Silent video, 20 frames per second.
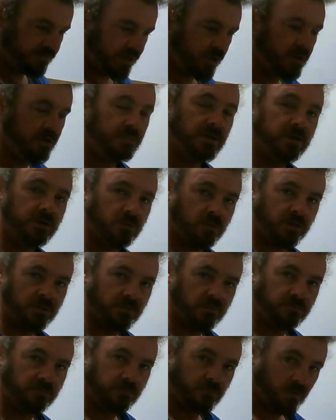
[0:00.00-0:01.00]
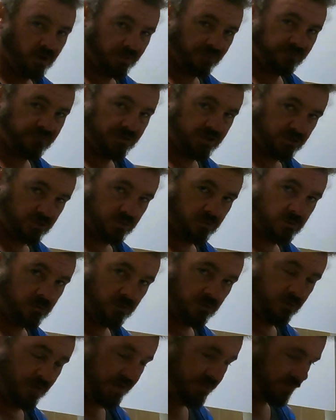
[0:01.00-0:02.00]
it to burn, but you want the fish to cook
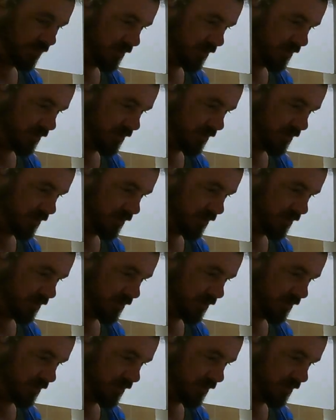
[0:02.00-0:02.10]
all the way